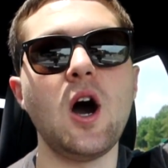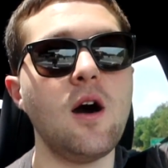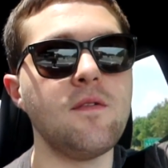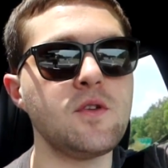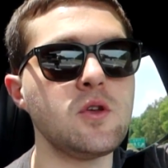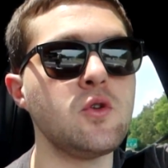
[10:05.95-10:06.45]

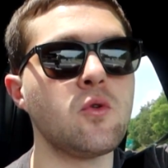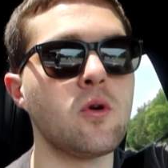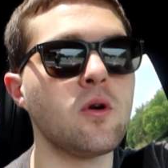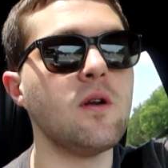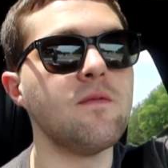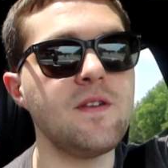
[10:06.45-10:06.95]
of
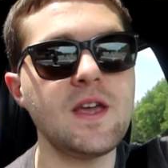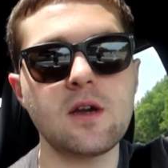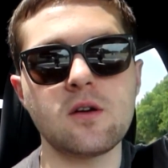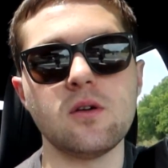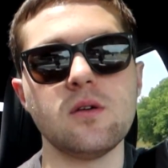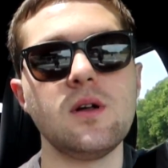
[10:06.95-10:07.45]
your
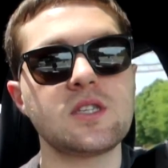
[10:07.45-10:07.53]
vehicle.